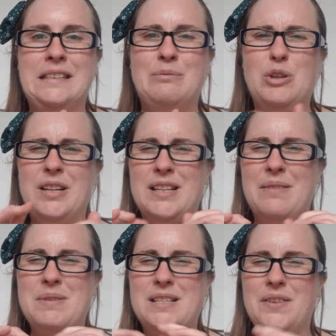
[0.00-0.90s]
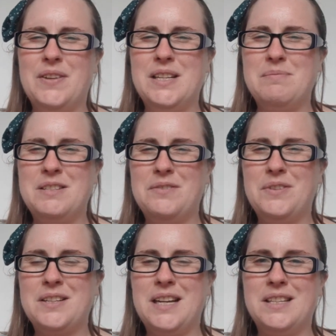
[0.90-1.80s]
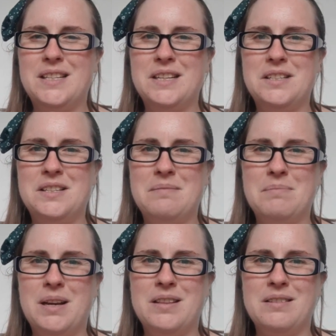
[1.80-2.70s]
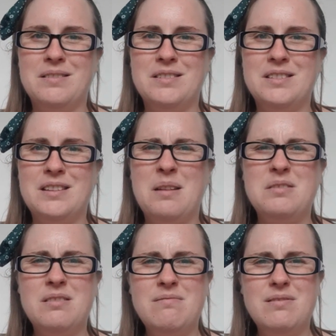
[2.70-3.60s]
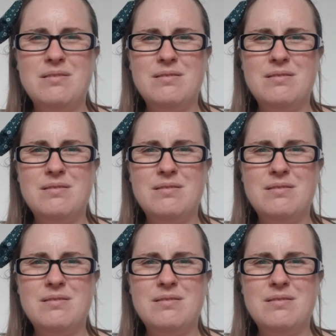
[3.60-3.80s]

I'm not going to give myself any specific dates to get it done by though, because I don't